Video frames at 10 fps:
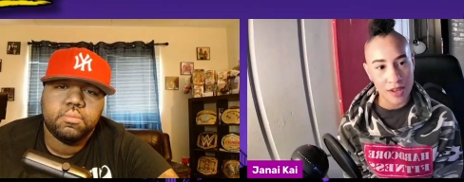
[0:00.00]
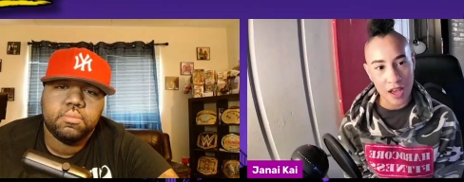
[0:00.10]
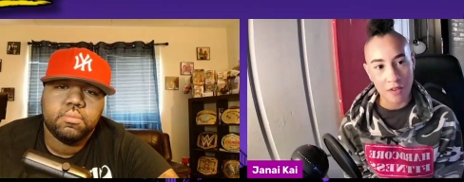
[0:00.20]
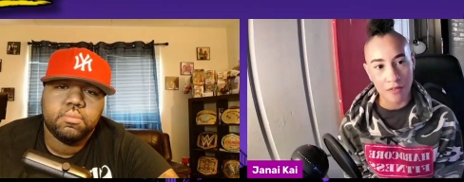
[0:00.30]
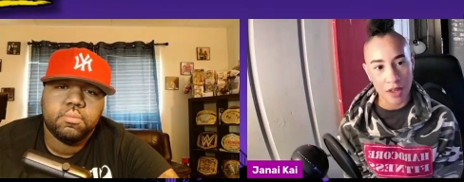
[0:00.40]

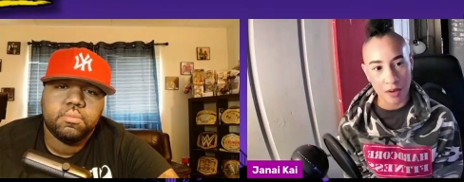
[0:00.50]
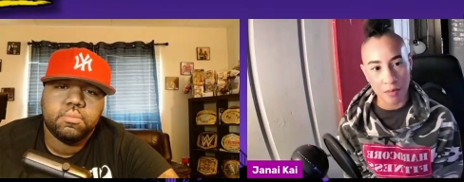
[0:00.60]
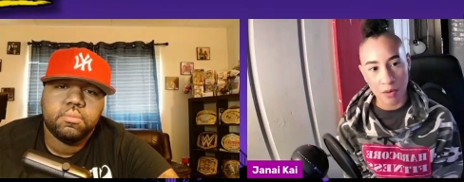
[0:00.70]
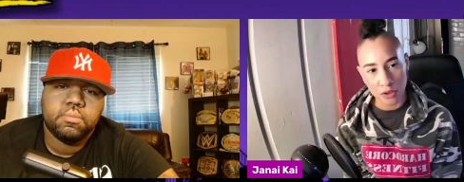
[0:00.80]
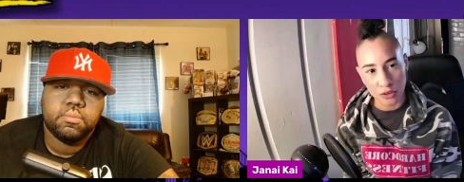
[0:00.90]
Speaker 1: have like a
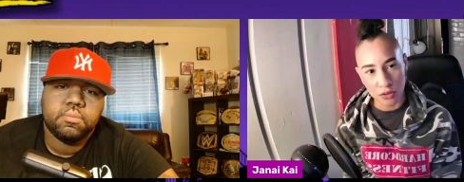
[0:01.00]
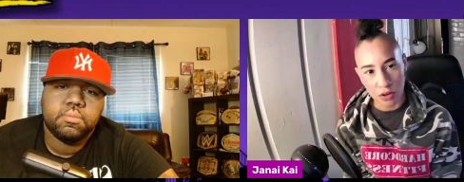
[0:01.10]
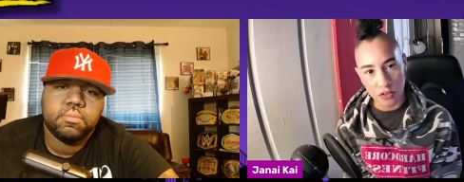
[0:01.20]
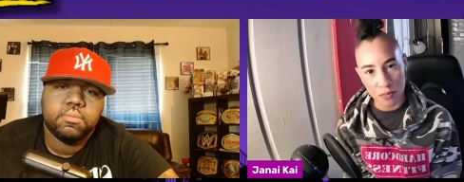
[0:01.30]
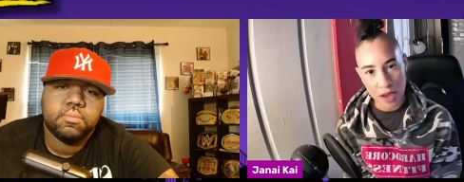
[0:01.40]
martial
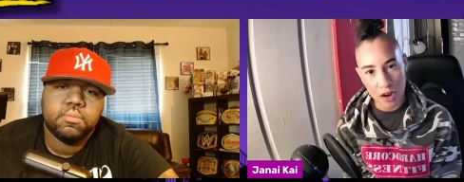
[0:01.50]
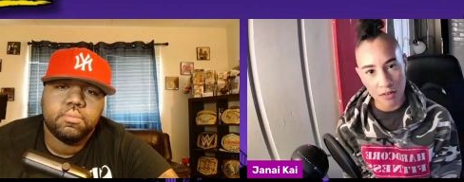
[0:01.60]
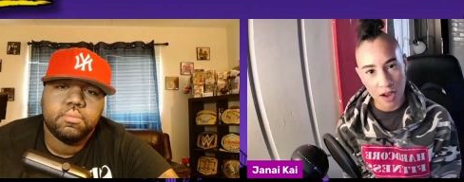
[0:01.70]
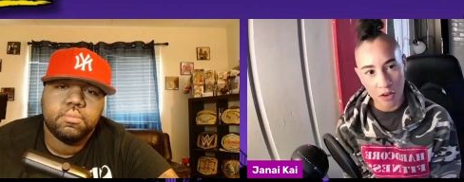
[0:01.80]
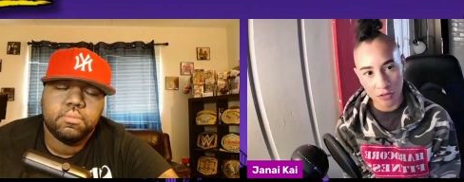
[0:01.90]
arts
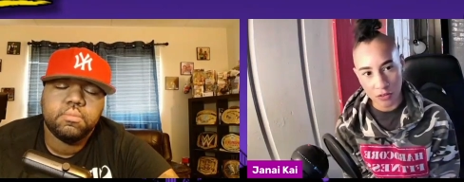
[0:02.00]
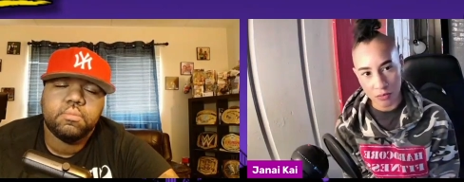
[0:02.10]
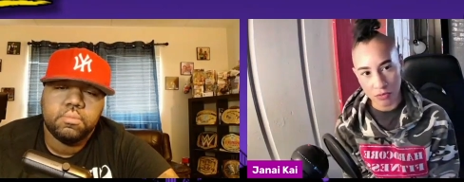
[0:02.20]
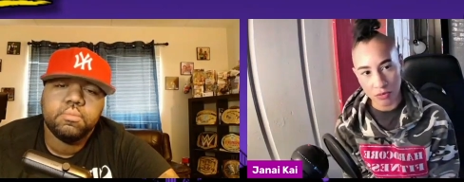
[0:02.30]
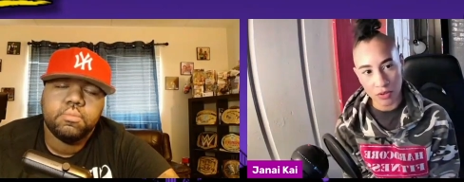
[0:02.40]
background or
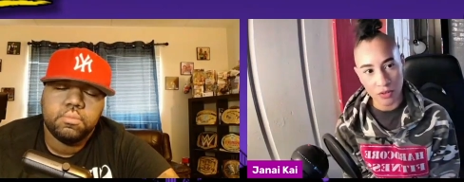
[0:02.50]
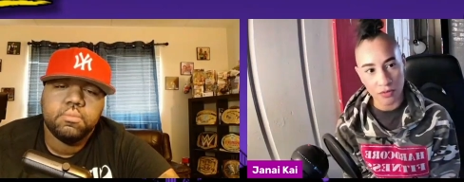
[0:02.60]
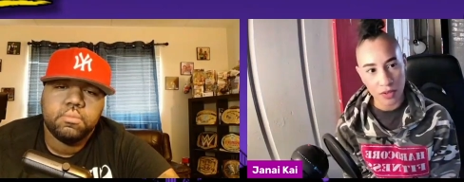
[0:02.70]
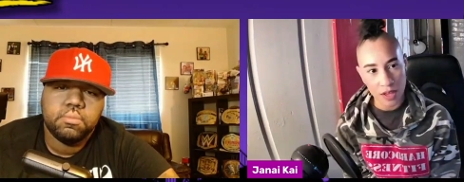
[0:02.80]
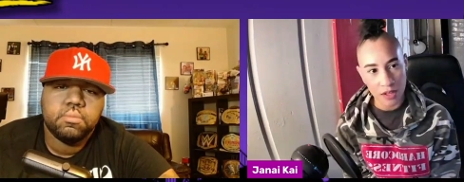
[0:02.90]
some sort of
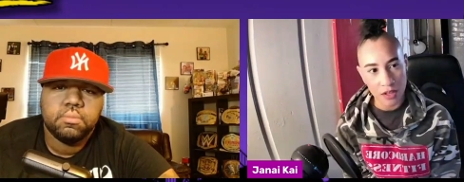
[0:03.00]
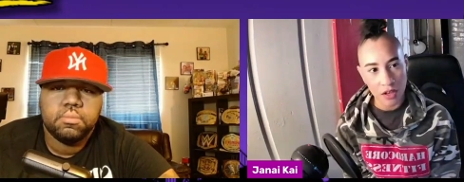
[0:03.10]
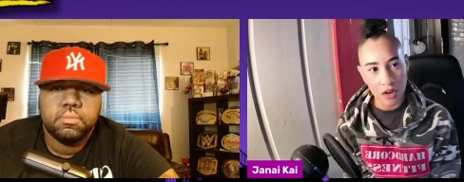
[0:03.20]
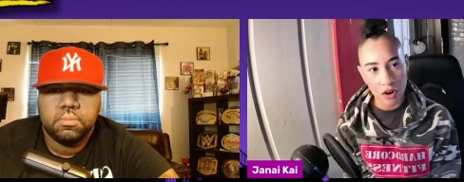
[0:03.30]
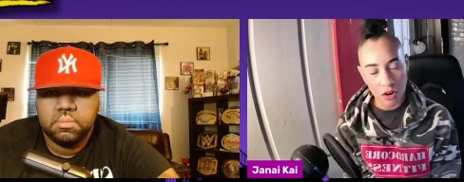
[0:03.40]
like
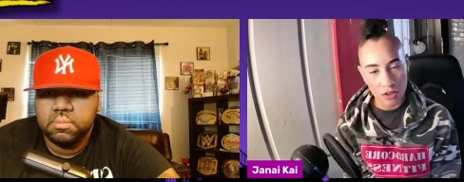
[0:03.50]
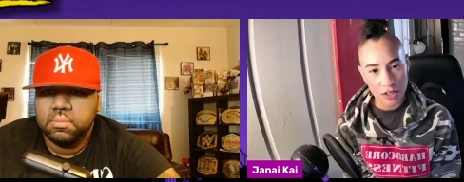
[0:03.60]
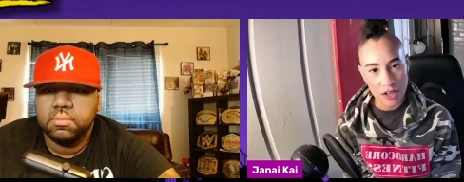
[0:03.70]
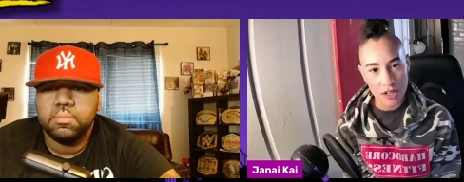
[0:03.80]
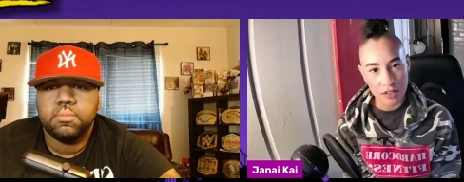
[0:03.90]
hard
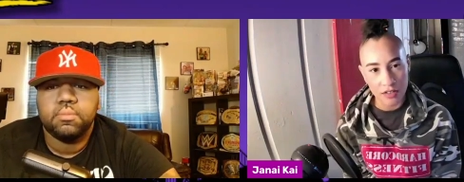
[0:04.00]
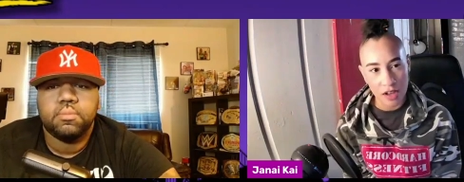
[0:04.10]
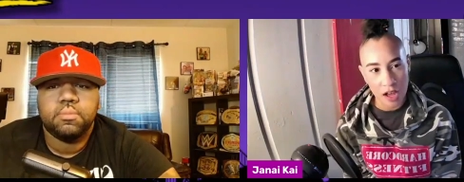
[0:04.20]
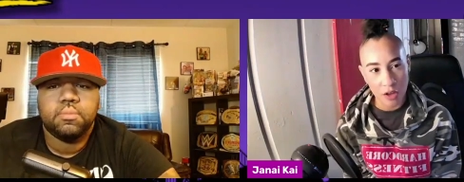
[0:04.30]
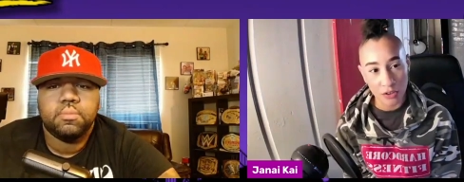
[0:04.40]
hitting
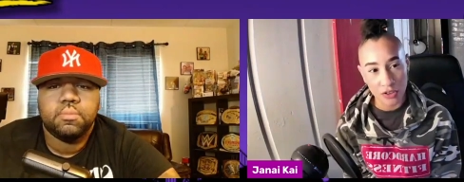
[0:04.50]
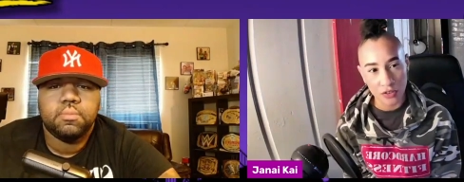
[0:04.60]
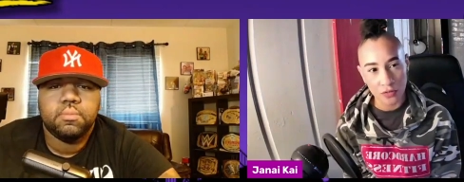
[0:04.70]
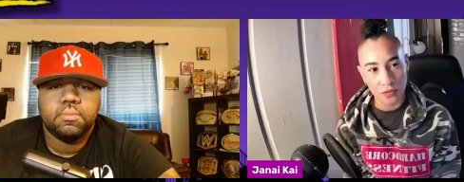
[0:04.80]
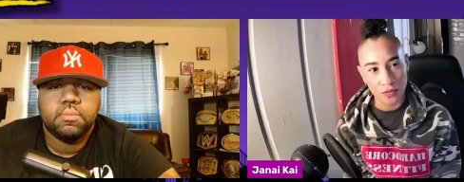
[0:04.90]
style, which
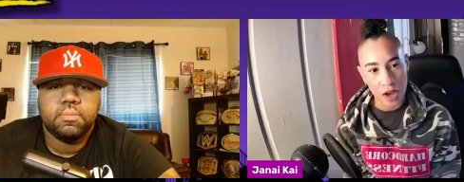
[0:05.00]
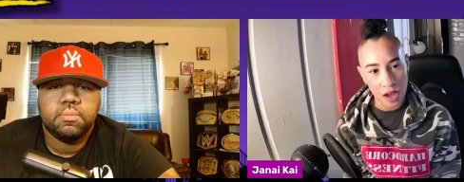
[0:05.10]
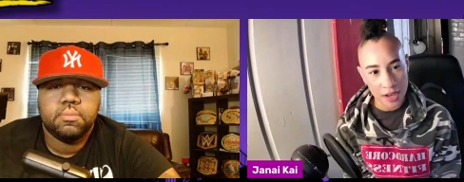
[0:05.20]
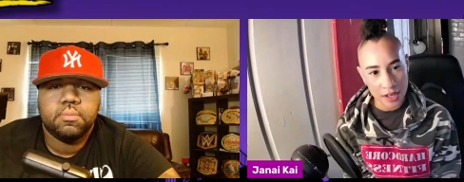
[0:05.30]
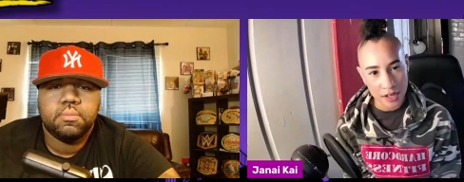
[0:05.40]
is
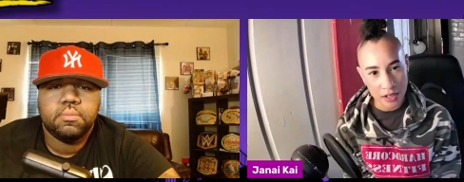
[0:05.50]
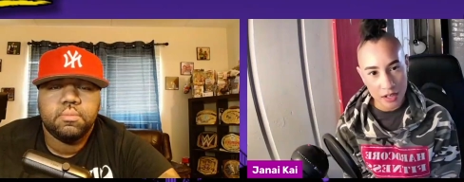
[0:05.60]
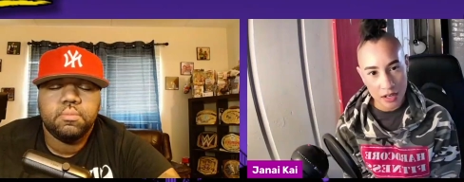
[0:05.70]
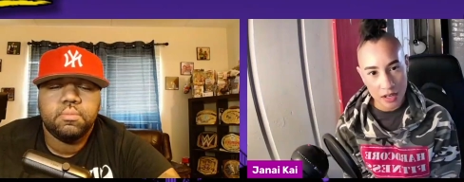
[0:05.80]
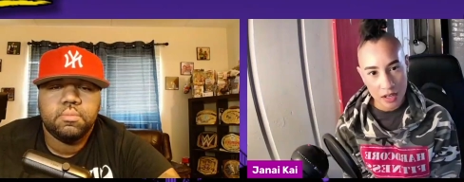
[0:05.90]
fine.
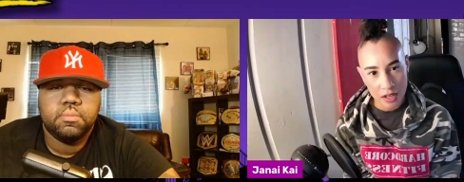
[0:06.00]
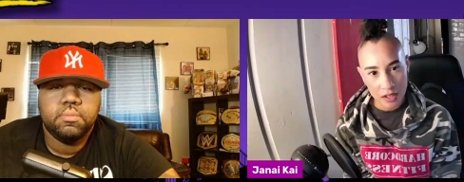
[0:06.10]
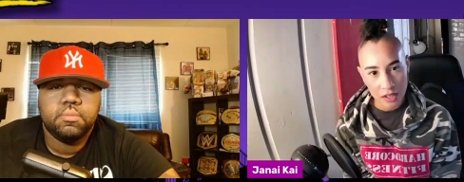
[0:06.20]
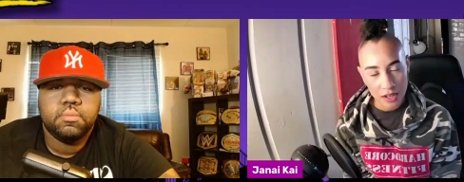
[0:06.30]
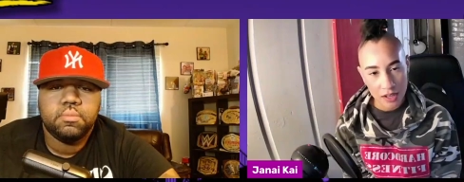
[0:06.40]

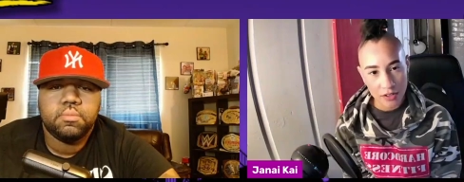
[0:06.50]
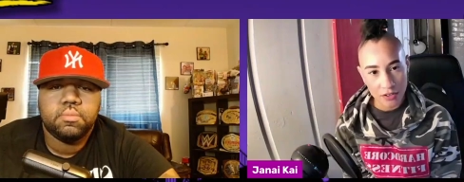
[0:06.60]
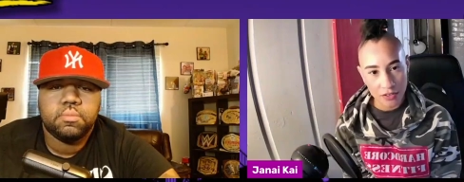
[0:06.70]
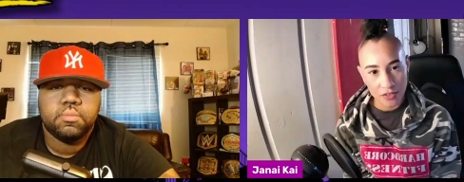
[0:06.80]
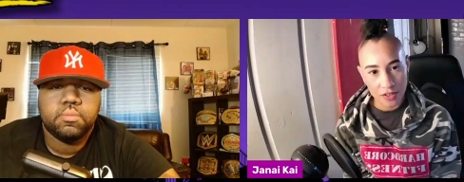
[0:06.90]
Mm-hmm. Like I
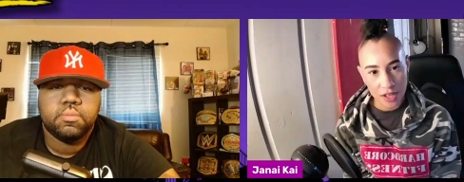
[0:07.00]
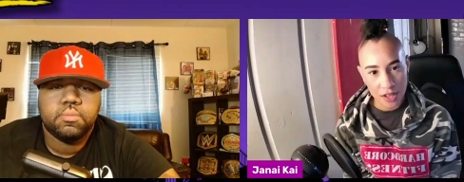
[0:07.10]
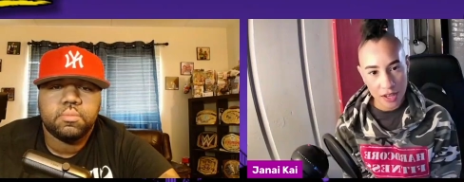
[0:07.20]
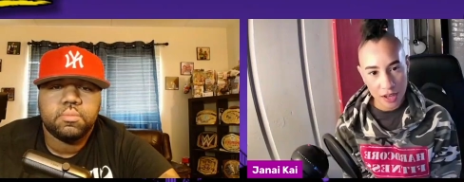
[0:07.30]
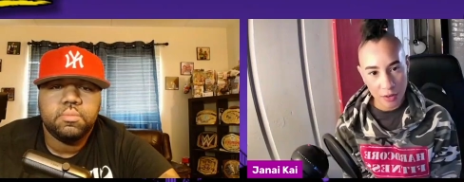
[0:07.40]

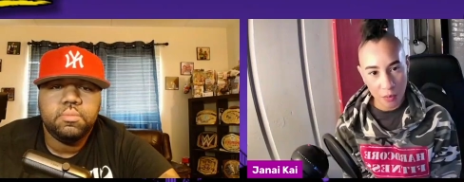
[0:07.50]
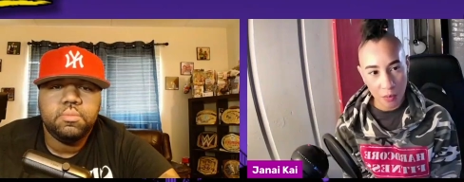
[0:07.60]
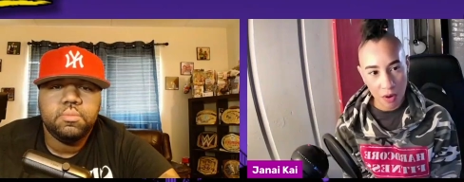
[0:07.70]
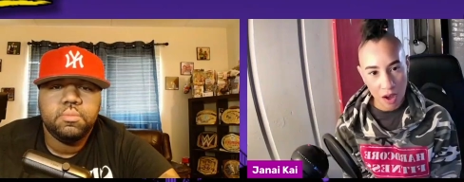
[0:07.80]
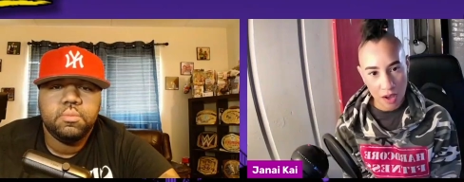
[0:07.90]
understand
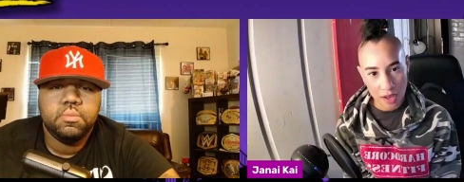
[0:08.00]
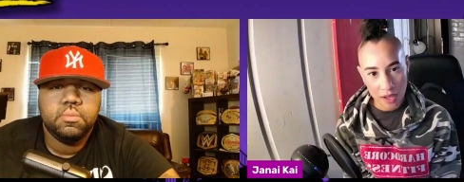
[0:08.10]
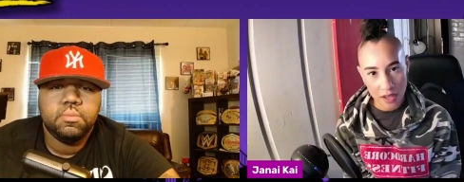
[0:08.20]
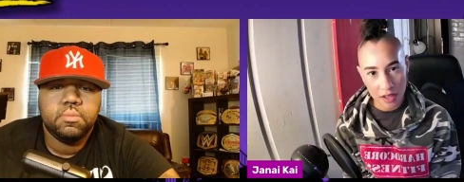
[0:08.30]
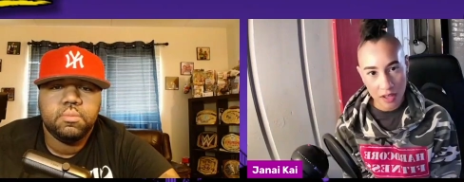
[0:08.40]

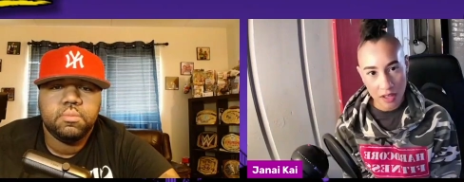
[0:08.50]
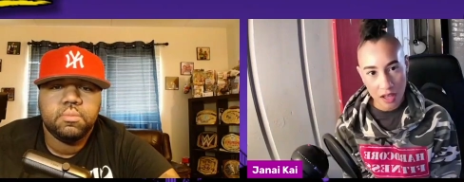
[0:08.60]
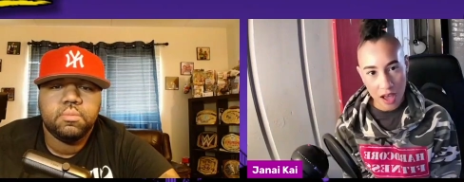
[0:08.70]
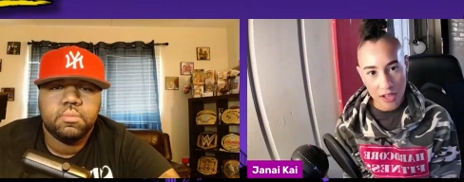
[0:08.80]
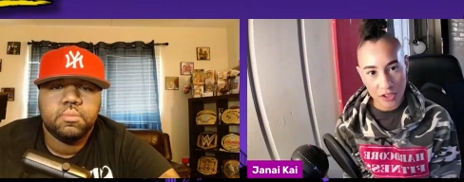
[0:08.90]
why.
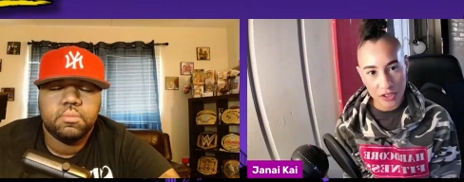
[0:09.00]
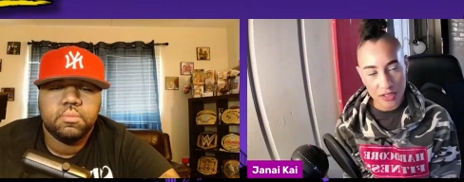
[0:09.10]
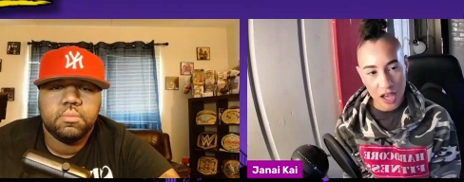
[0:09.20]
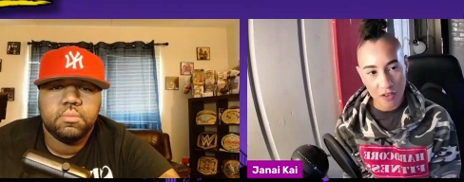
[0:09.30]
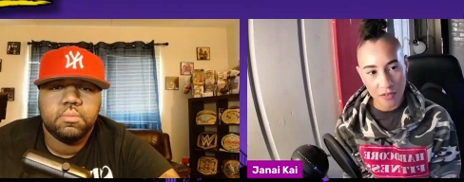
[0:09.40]
I just
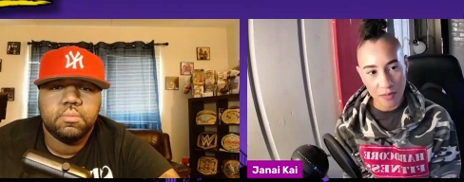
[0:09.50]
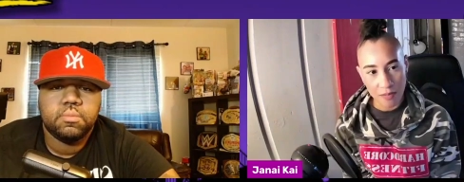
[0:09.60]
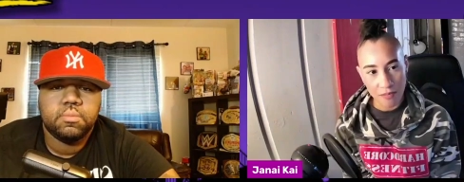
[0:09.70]
haven't